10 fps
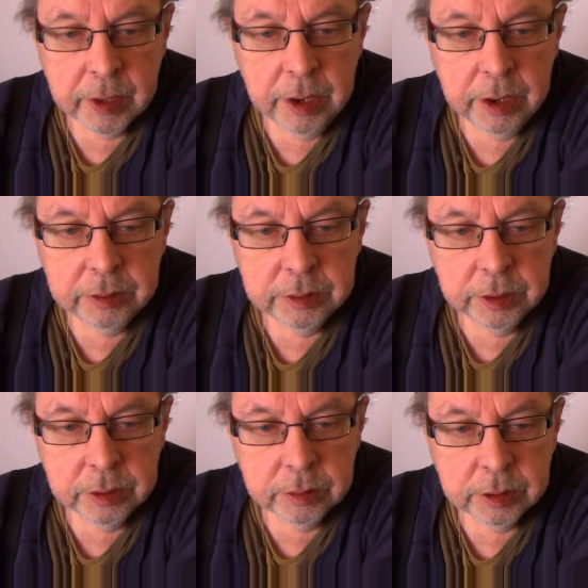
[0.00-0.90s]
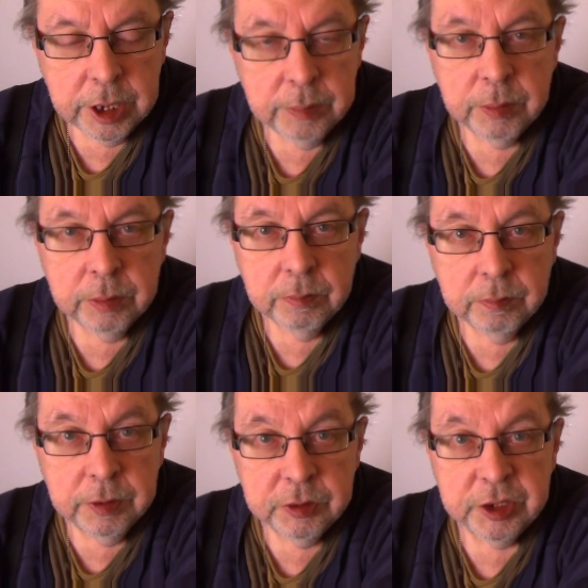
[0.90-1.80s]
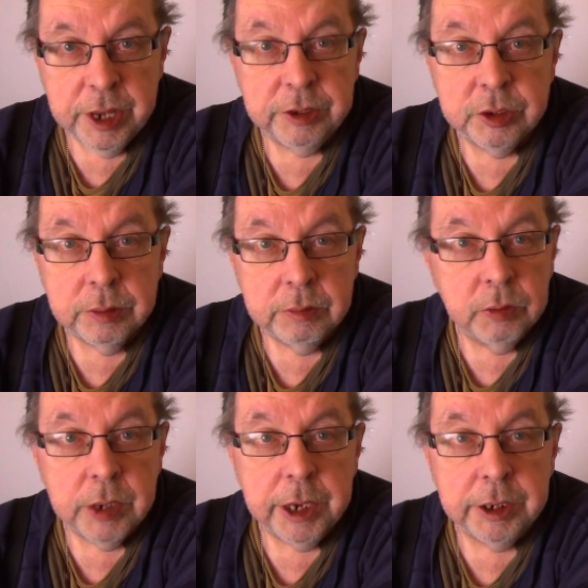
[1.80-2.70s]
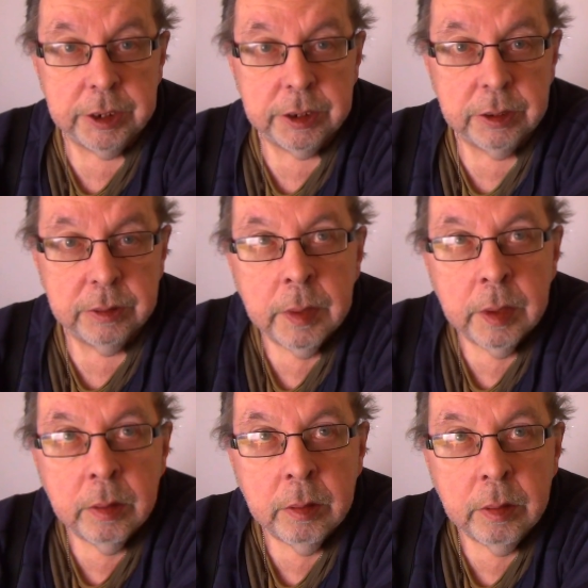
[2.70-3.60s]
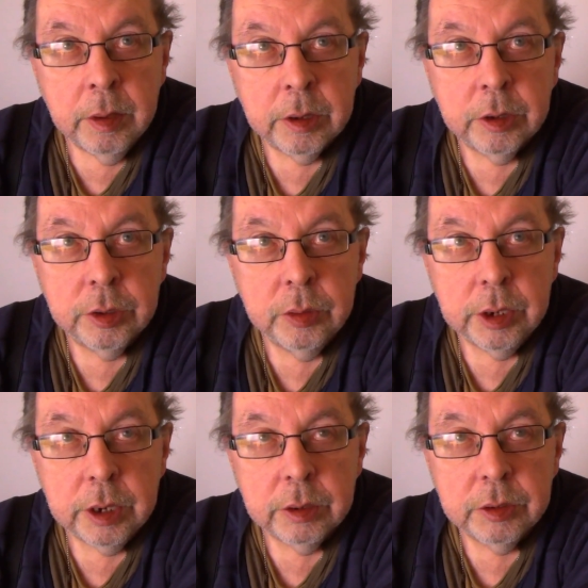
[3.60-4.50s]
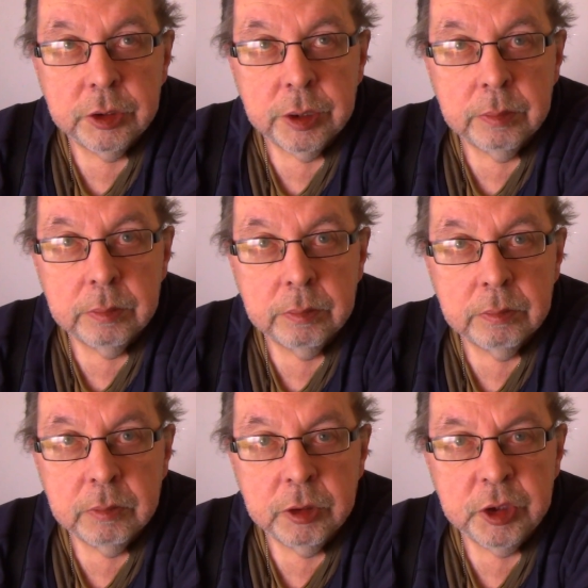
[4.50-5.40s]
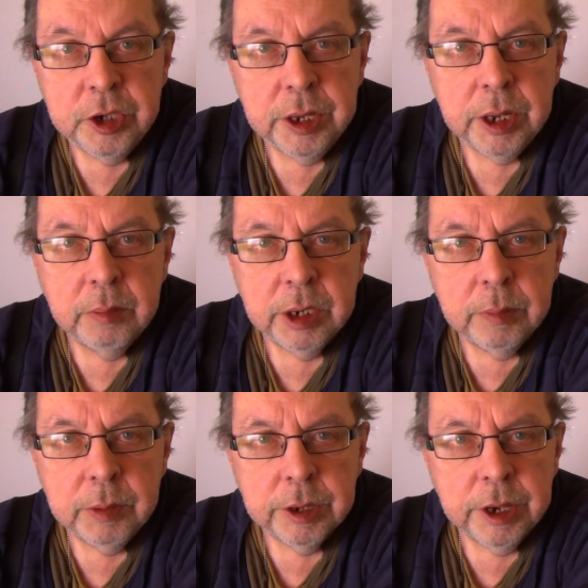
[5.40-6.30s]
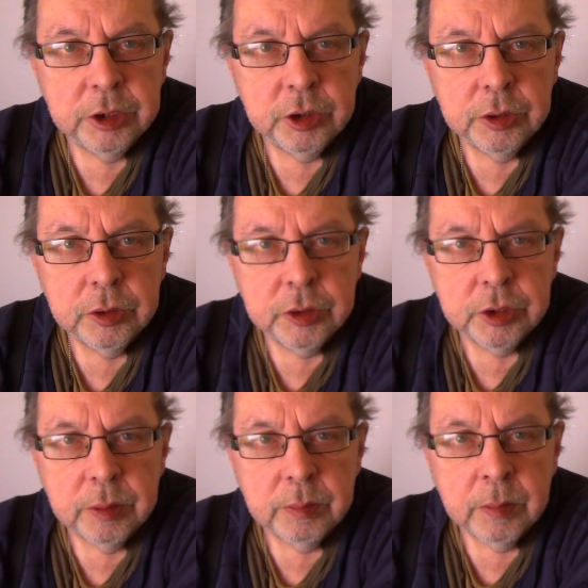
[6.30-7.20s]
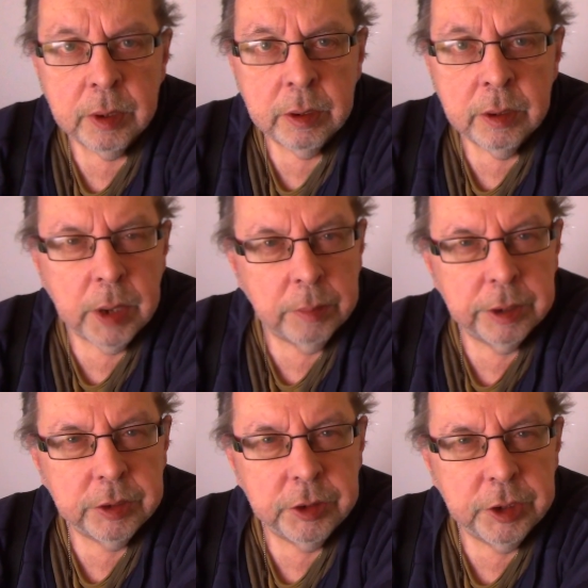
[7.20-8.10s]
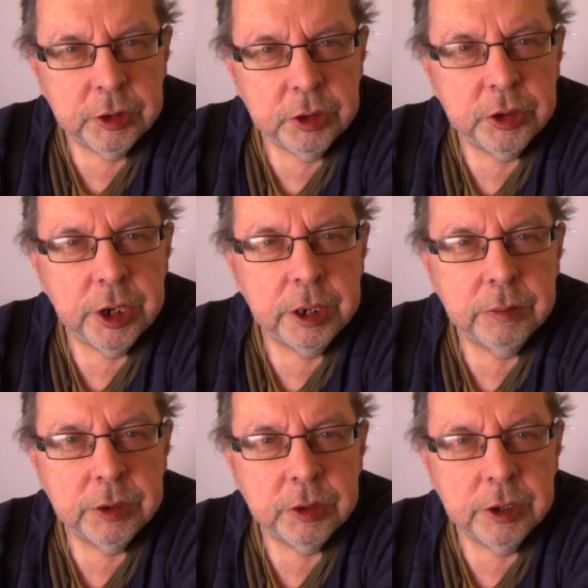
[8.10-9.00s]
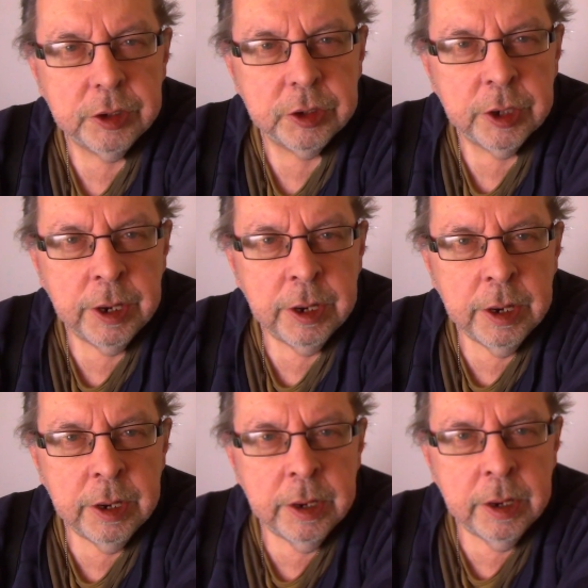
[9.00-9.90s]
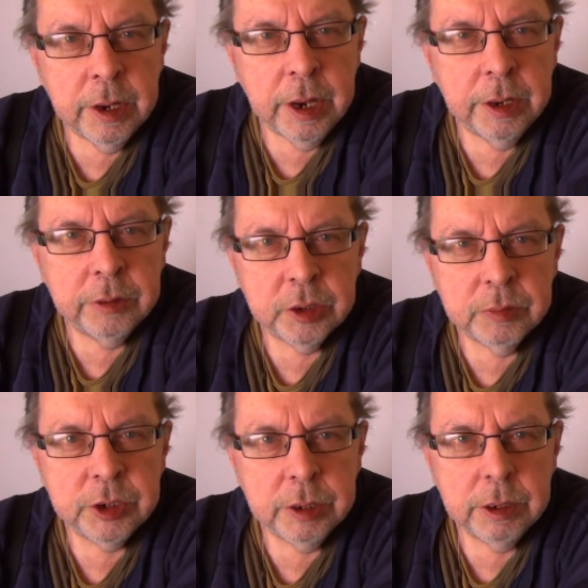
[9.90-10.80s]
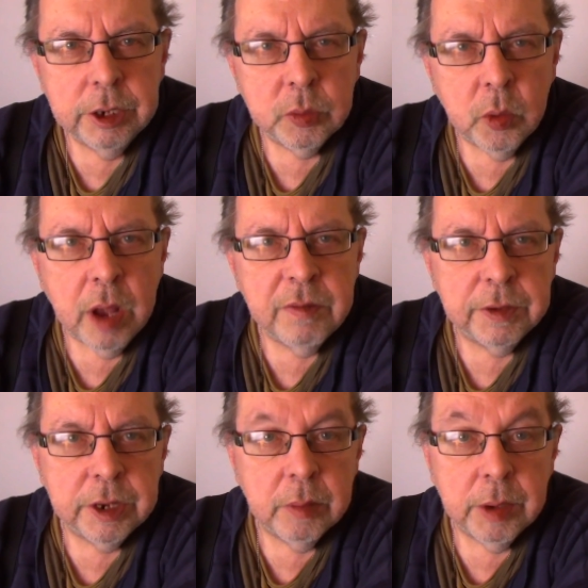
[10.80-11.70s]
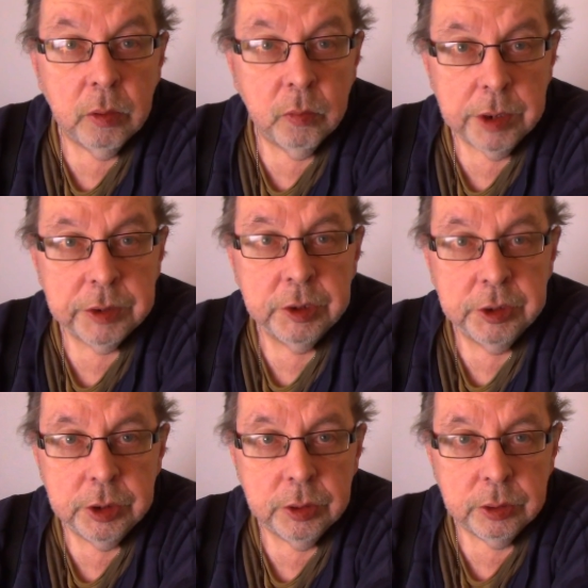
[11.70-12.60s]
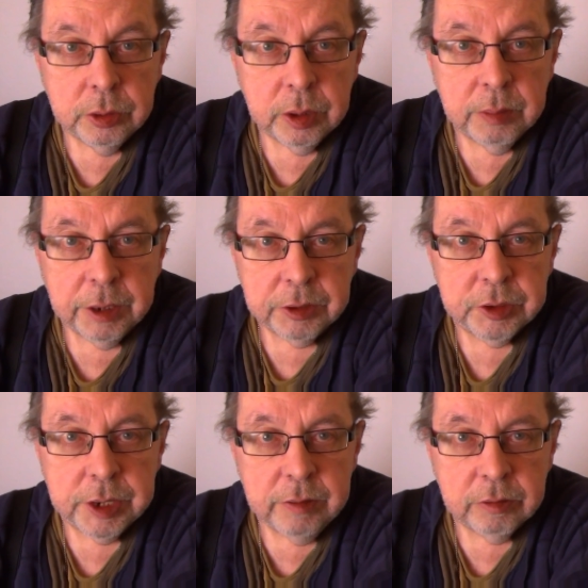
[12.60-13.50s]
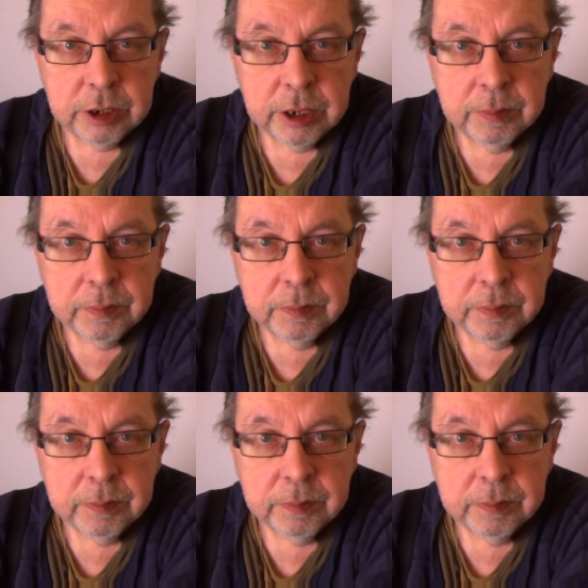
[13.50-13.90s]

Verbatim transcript: and uh, keep the states united, including some sneaky manipulation, some public disingenuousness, and some serious waffling about what to do about slavery.